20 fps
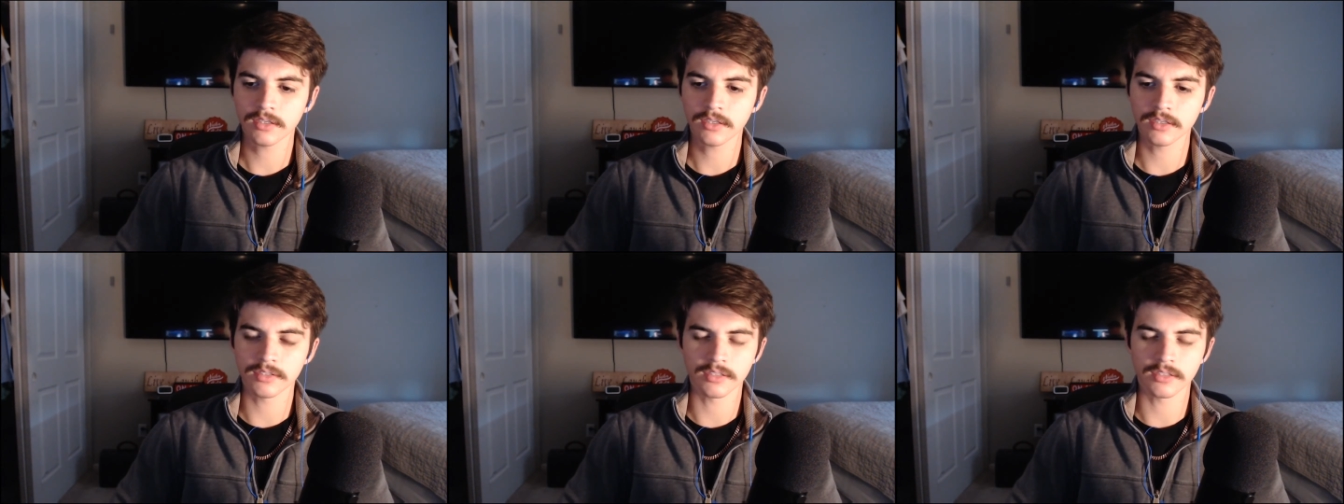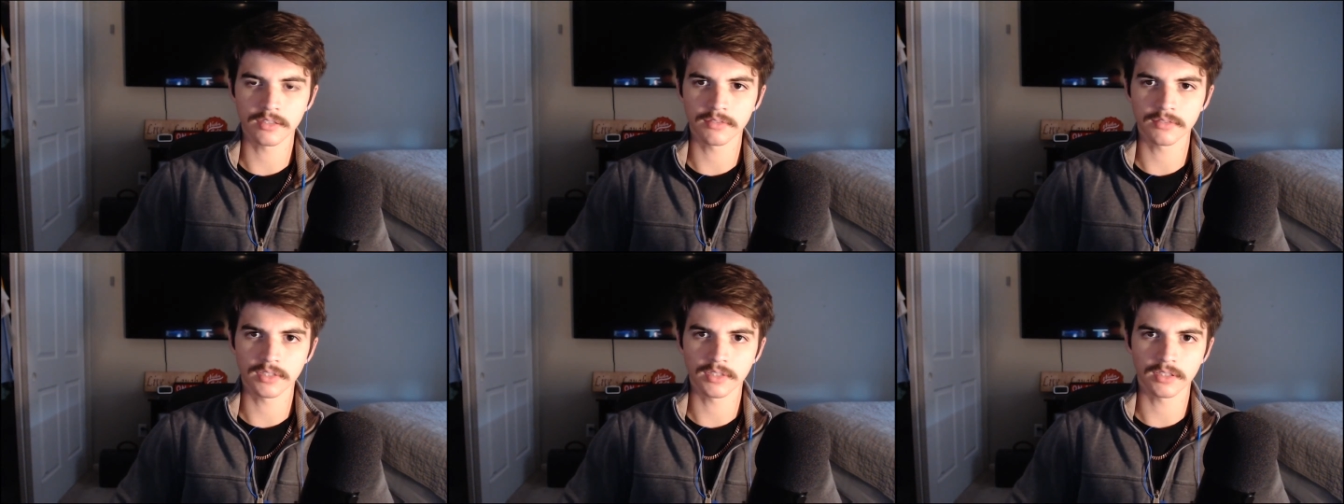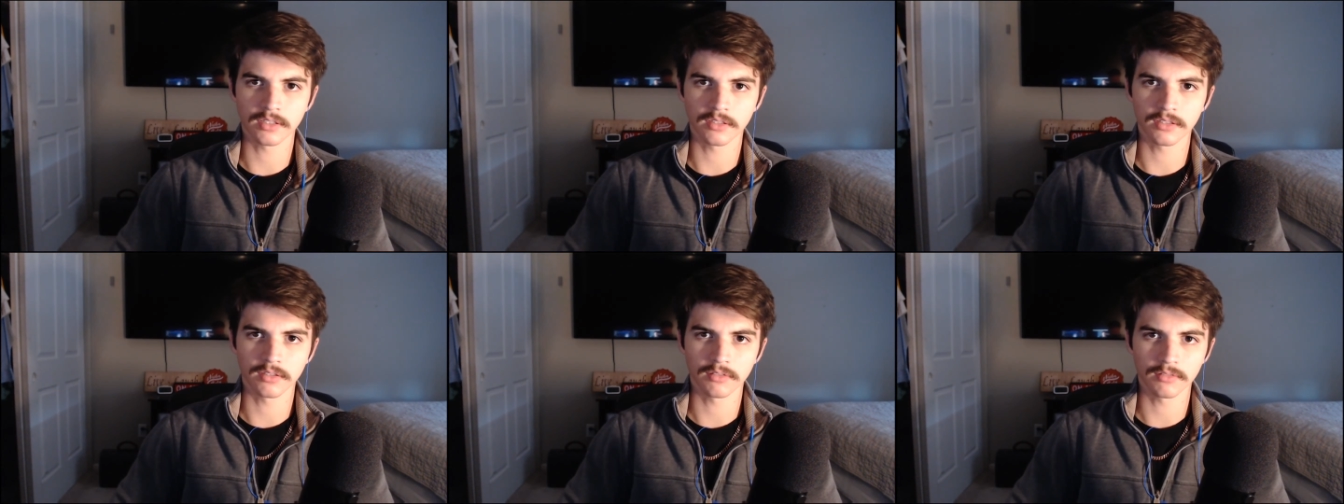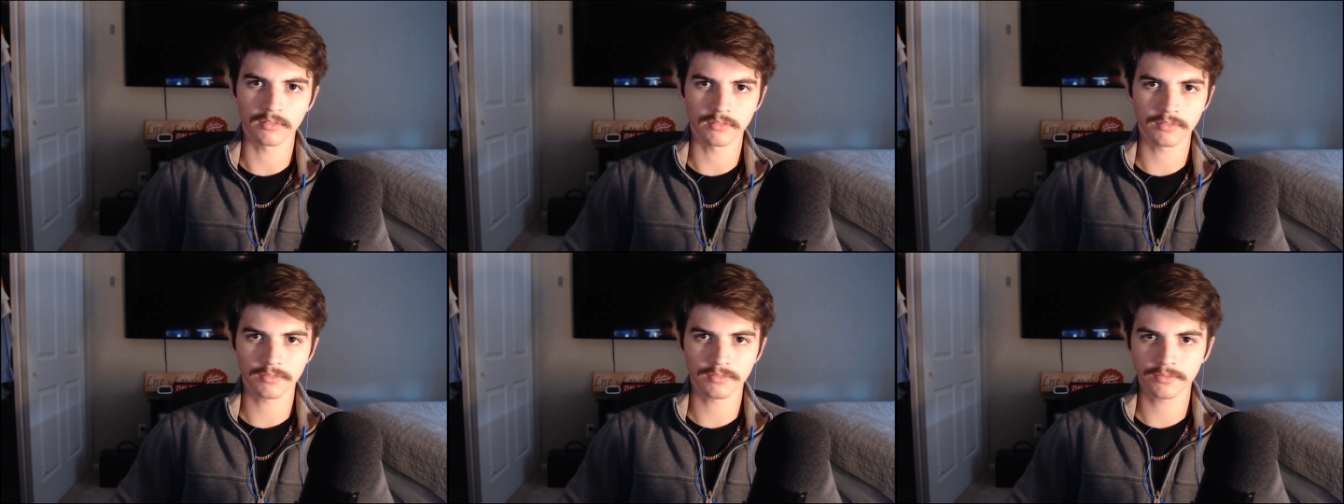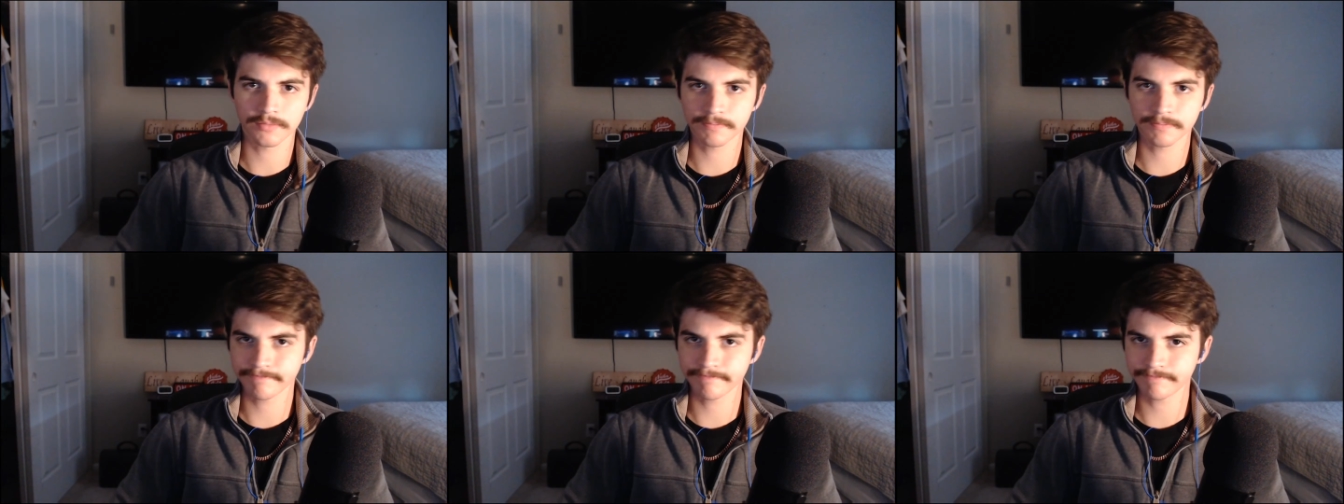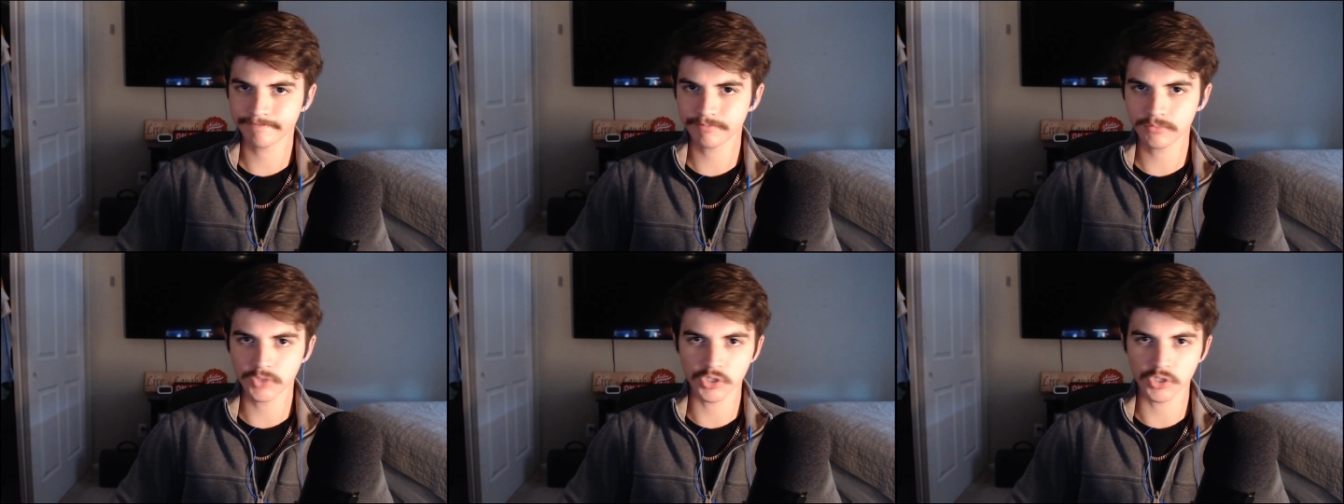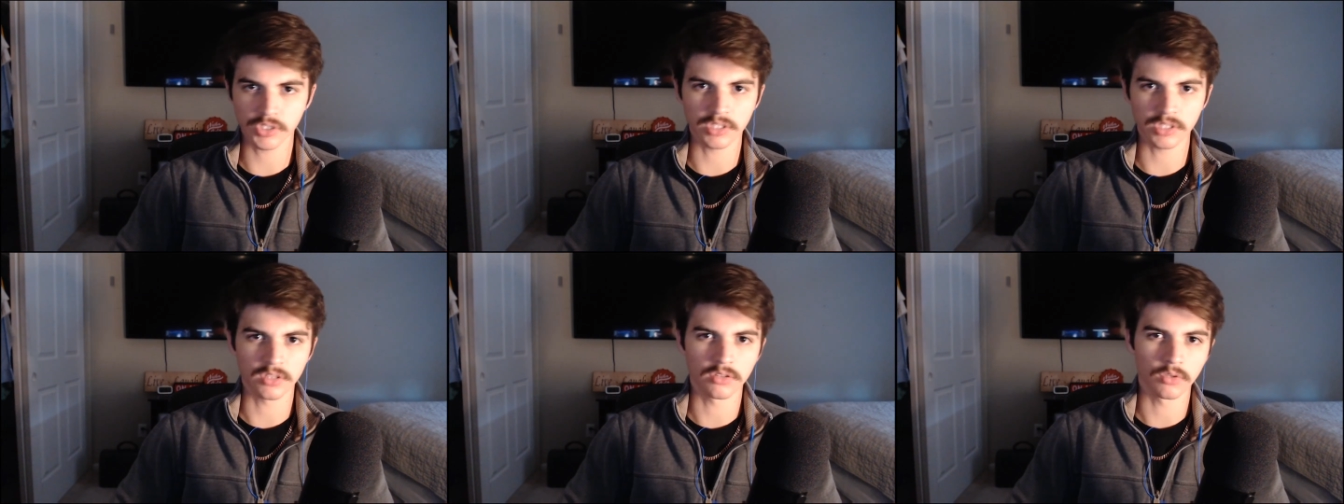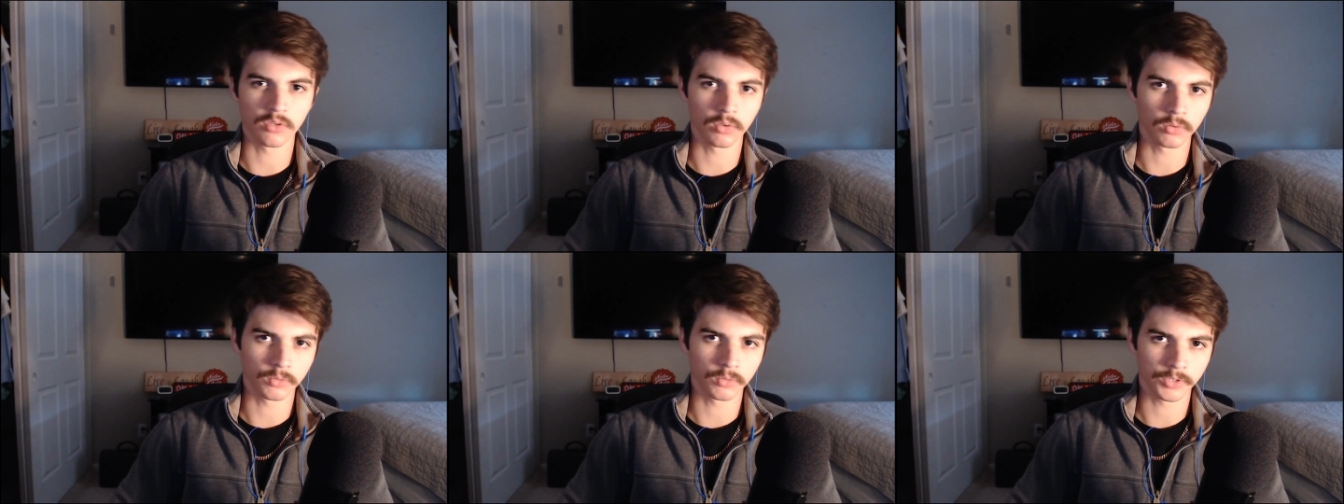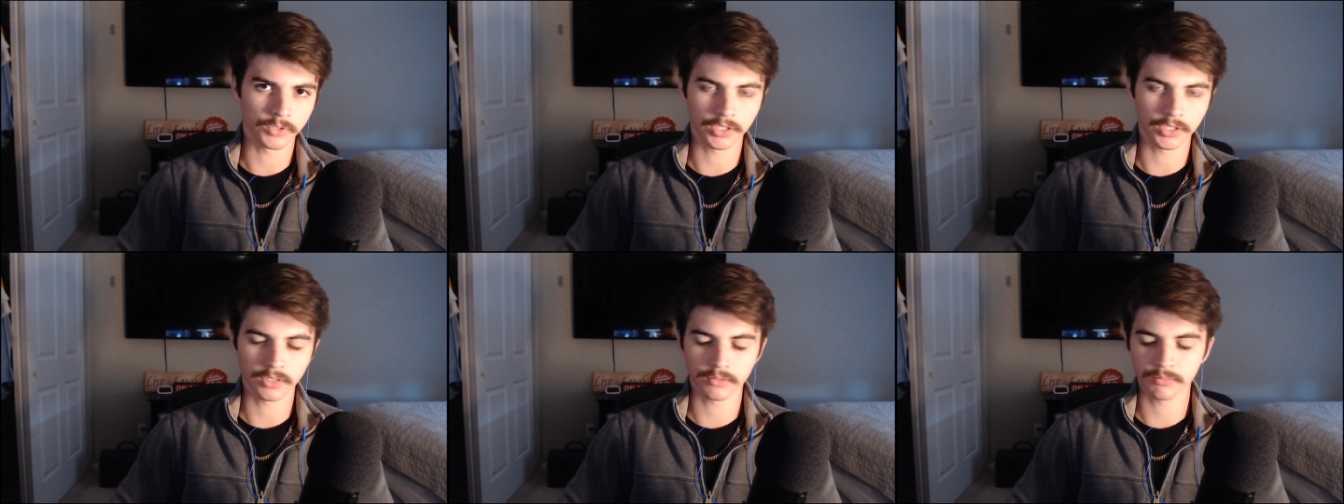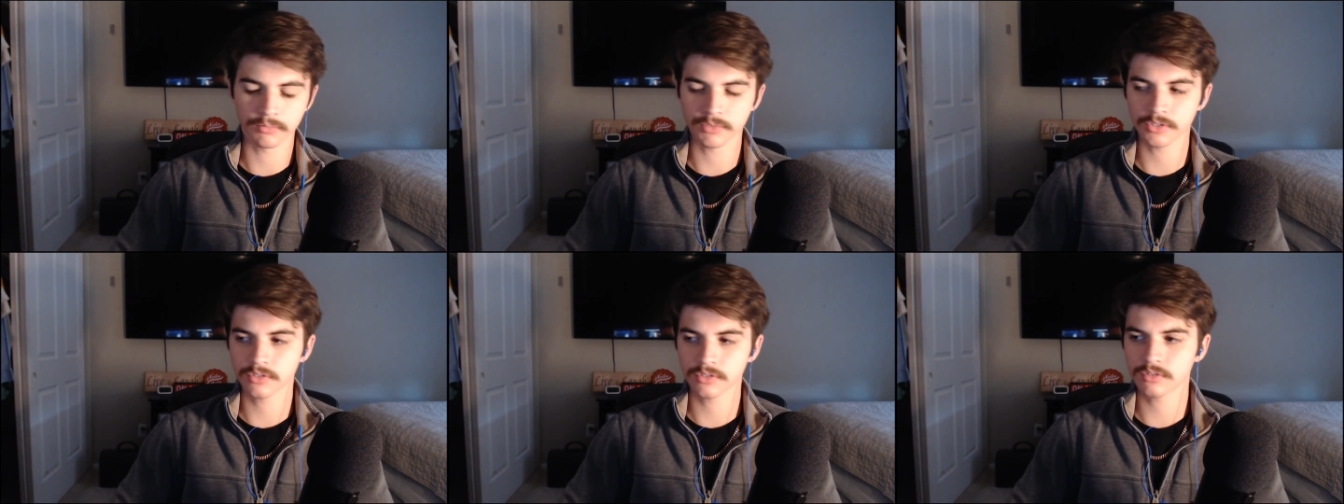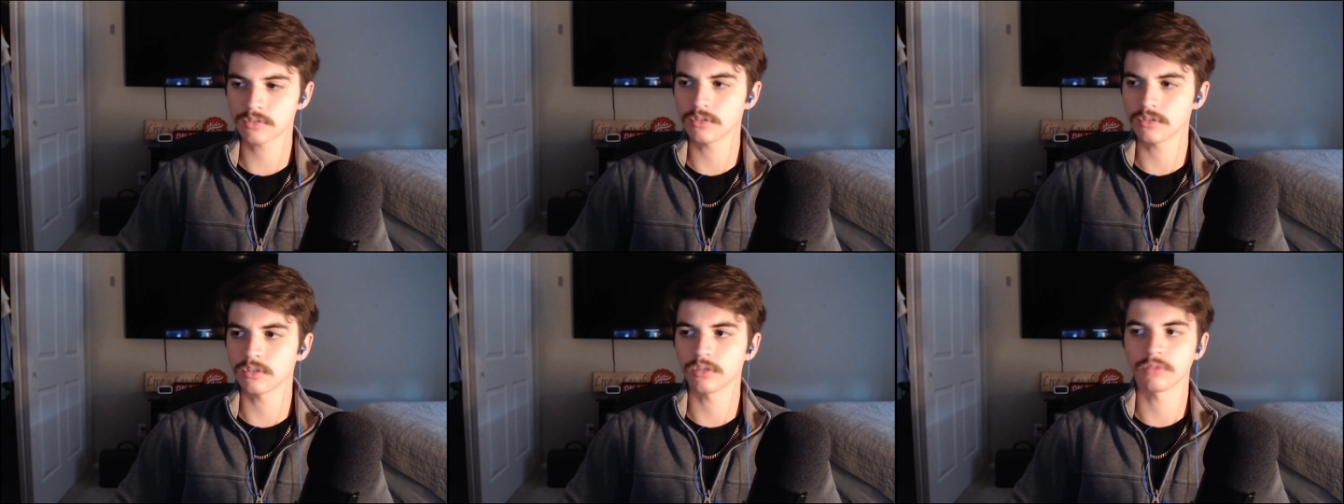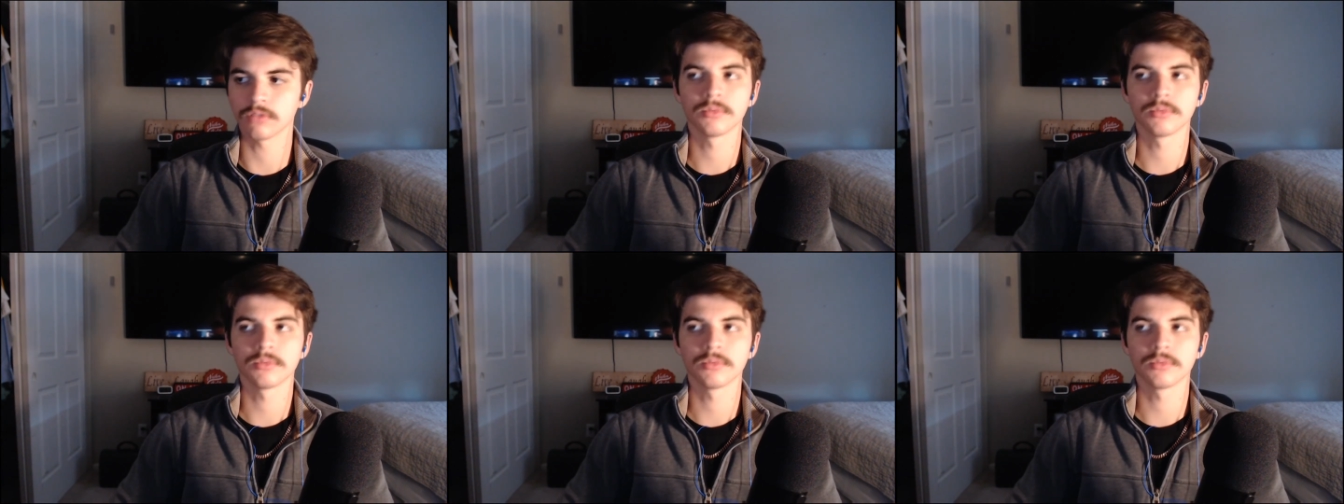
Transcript: instead of thinking of just indulging, just, you know,